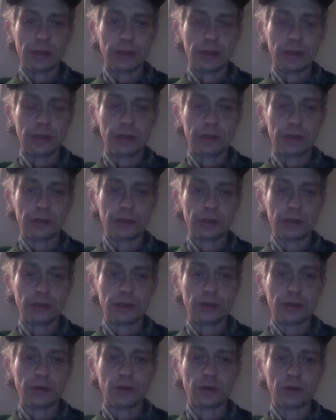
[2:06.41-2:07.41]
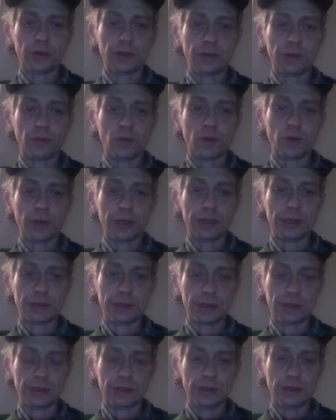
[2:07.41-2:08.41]
is an early warning
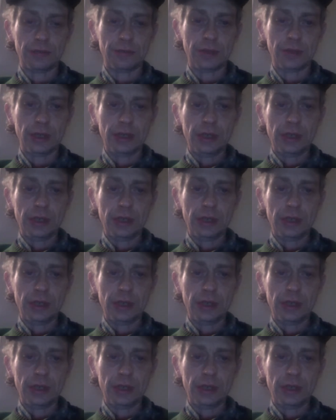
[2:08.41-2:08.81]
system.